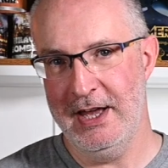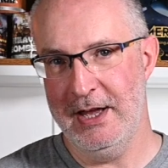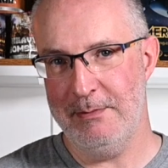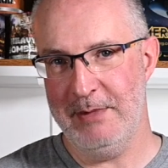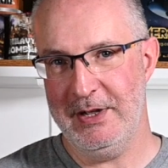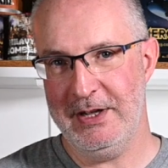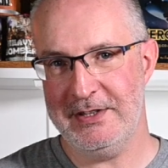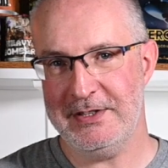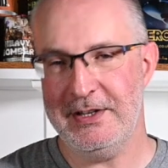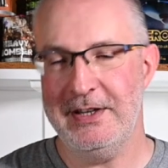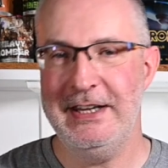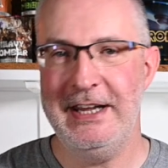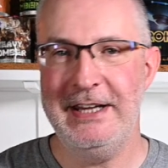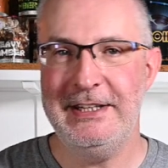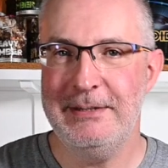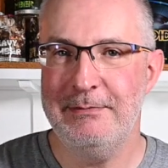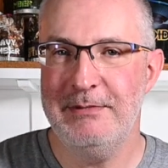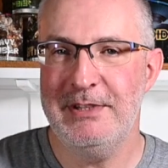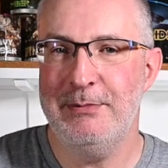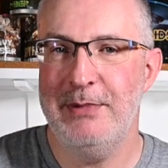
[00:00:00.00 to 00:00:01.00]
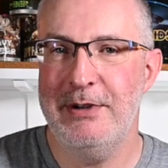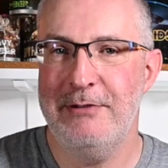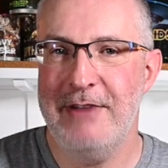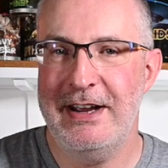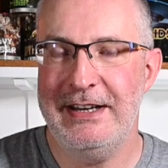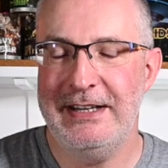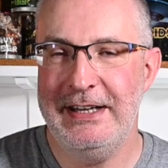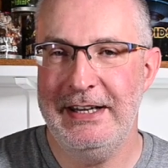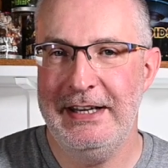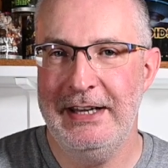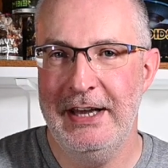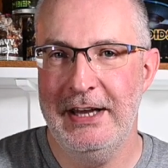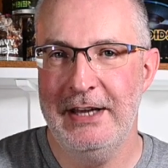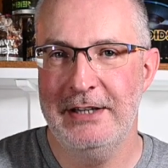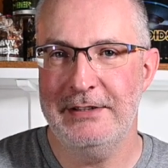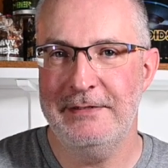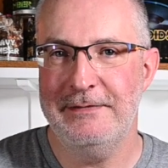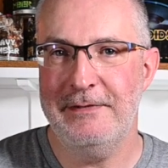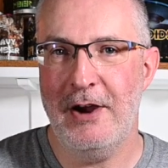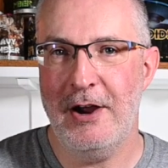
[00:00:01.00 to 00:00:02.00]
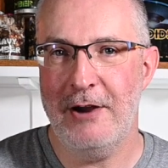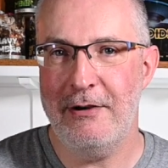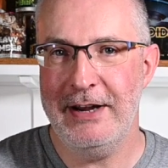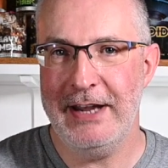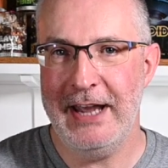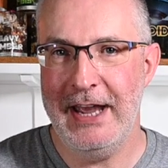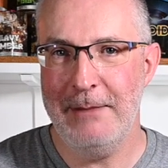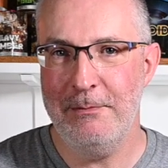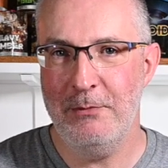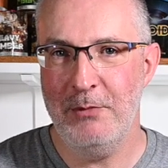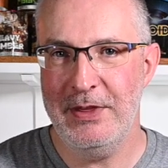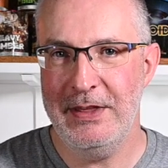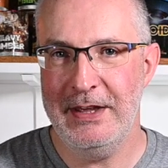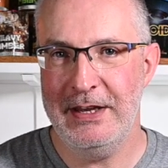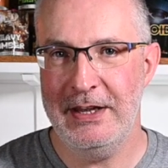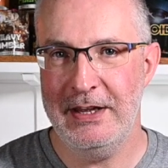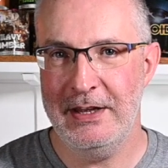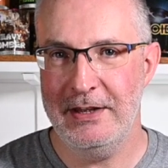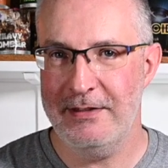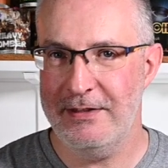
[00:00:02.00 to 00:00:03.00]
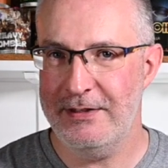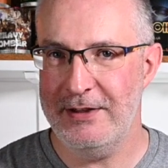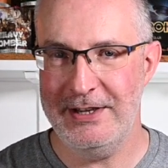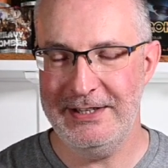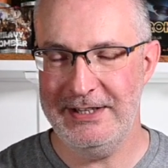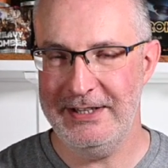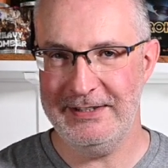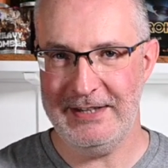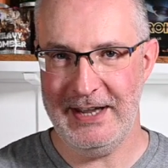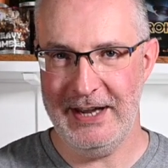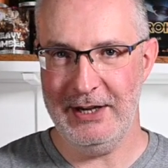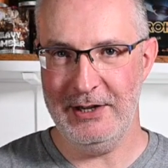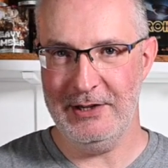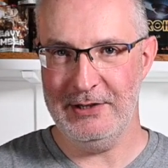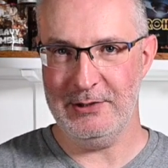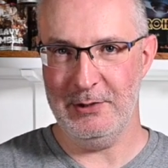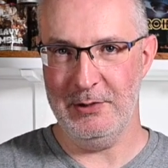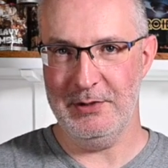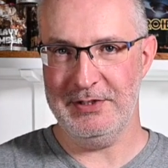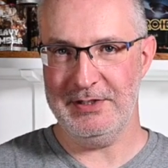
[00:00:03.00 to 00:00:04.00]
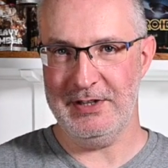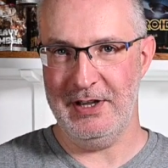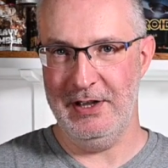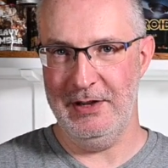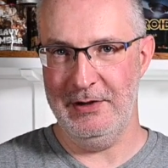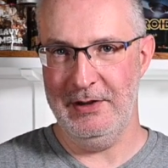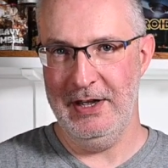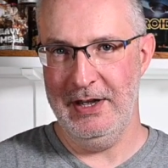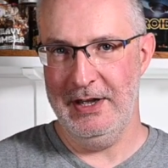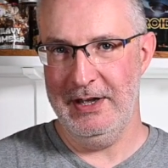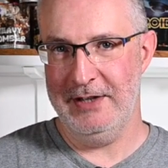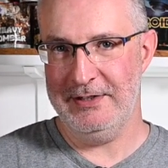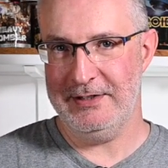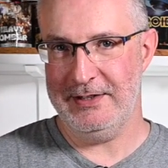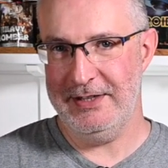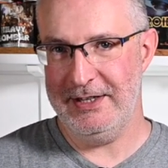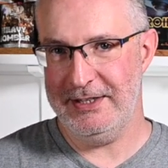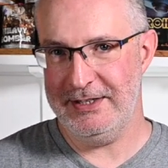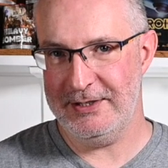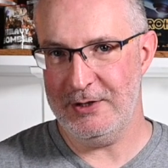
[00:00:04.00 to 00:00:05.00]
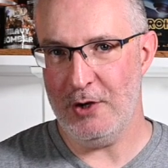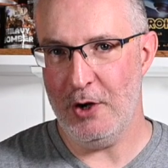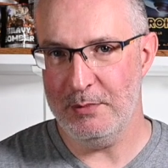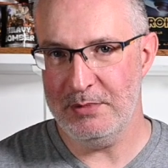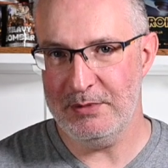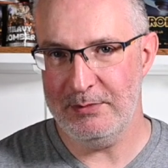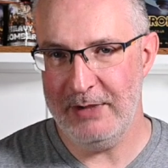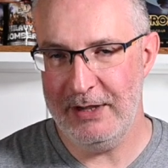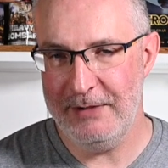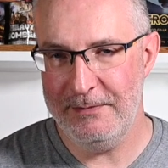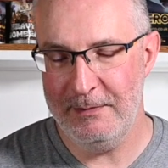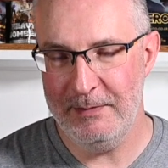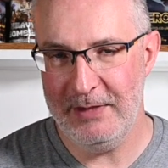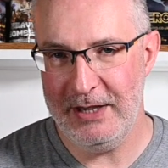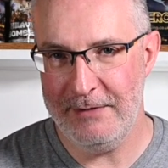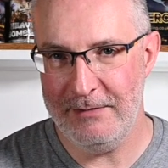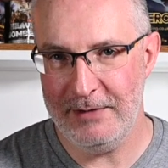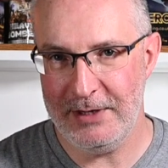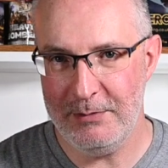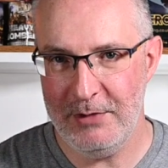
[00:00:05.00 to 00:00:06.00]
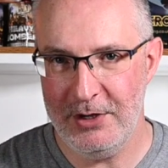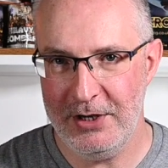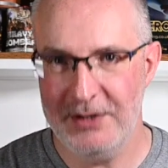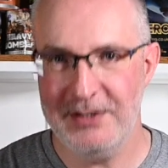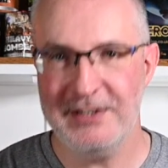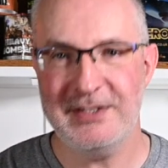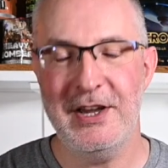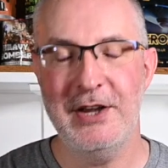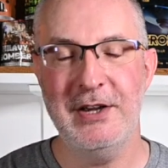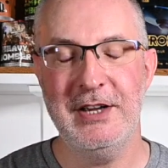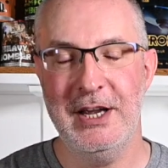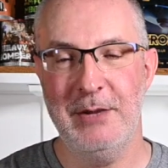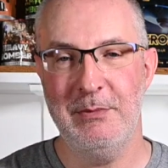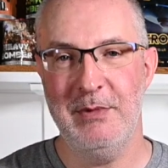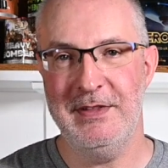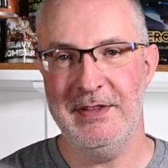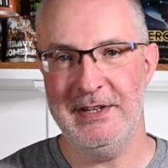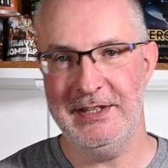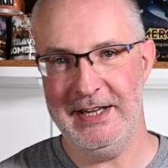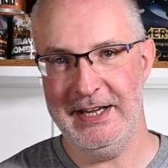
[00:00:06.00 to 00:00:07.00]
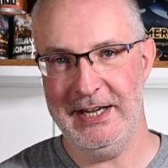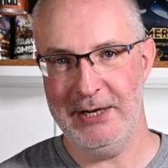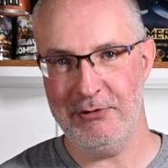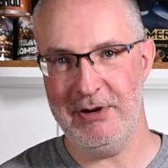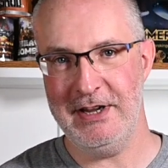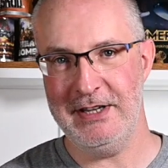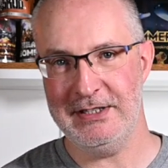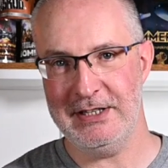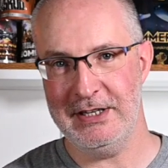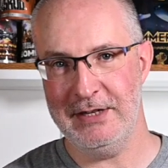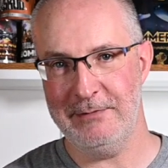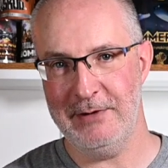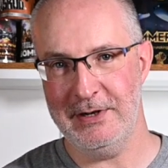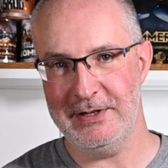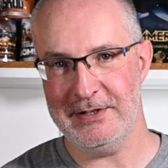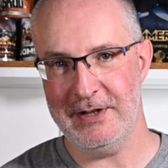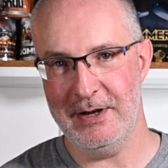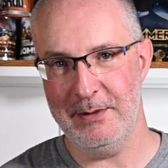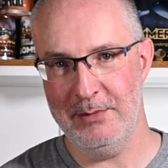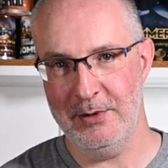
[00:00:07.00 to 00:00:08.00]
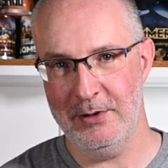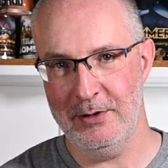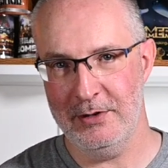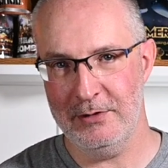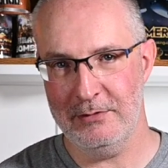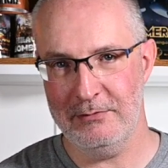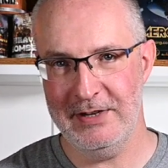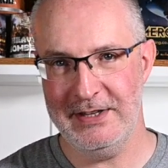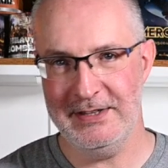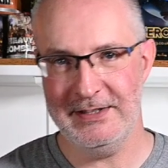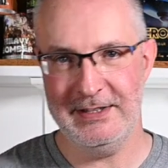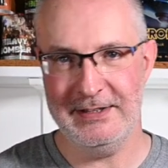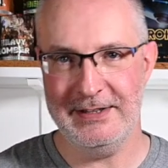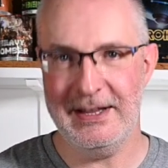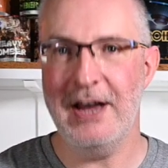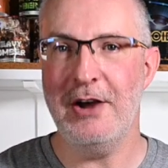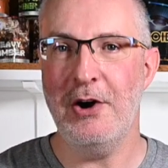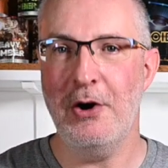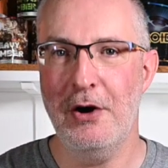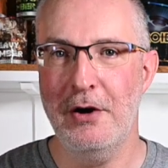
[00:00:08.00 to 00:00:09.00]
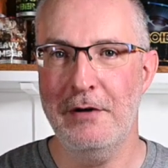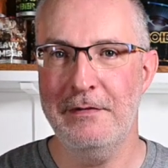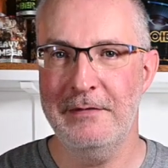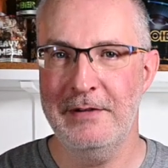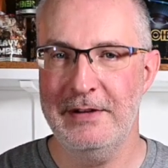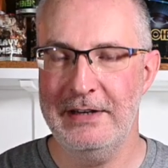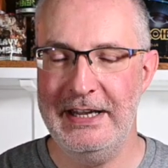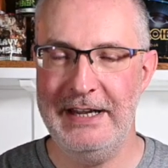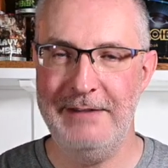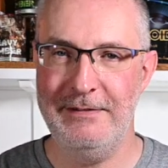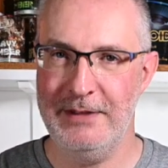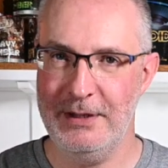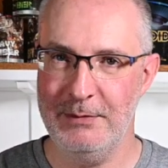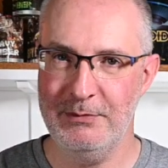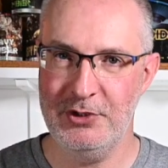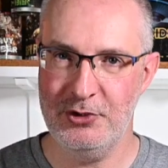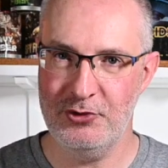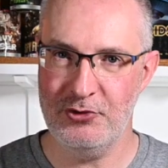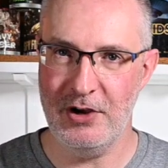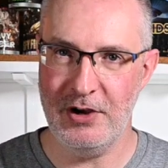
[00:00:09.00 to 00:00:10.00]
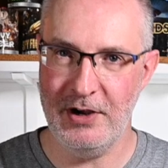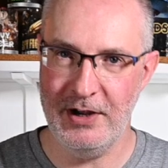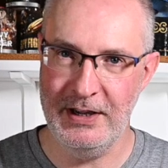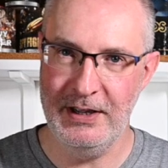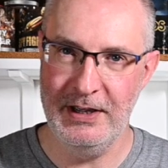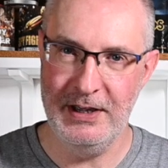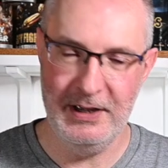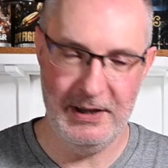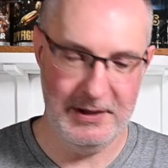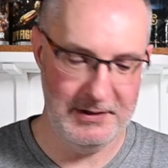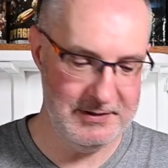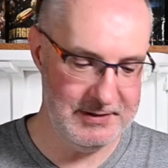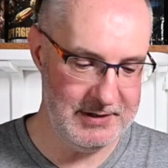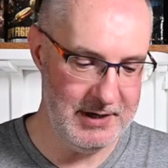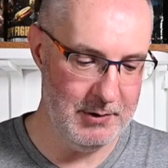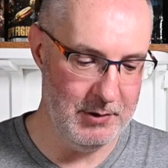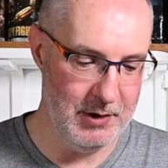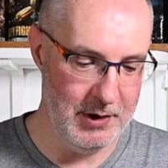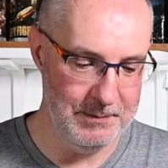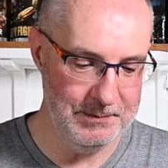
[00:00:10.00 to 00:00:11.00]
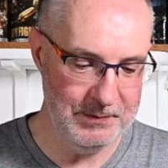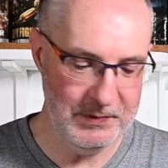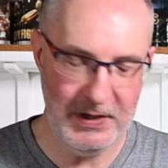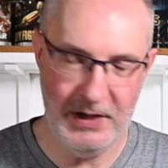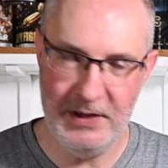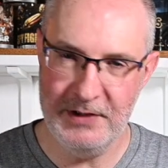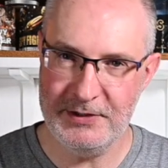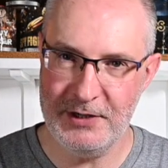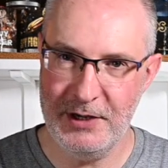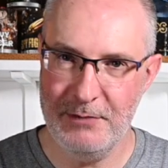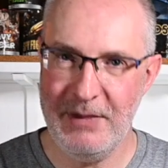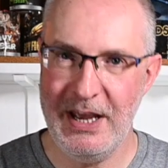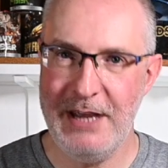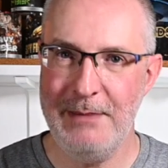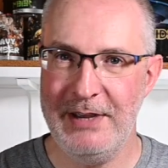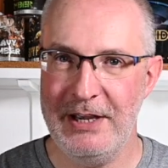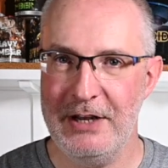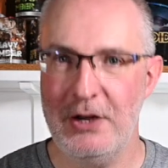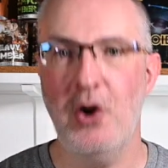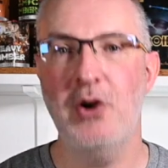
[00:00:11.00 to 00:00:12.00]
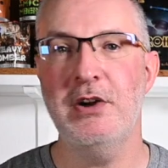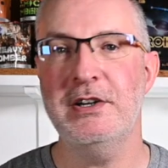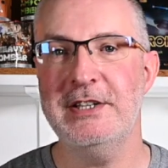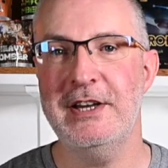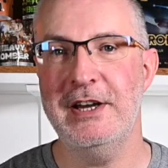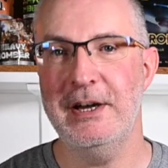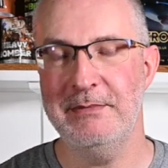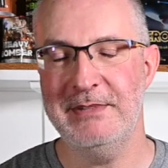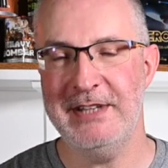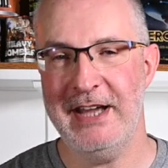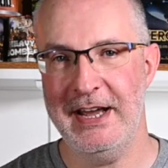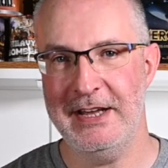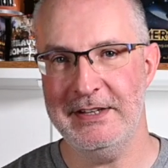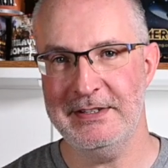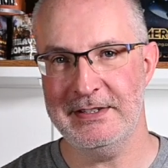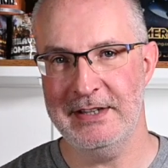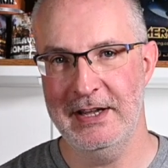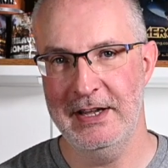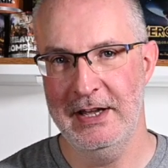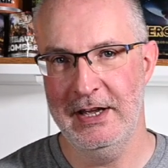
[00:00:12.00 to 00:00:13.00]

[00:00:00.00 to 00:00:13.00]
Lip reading: because I need them to be ready to fire again within 30 seconds or so. So this stops me from giving them a good soaking with a degreaser, for example, rinsing that off, leaving them to dry and so on. So maybe a long-term test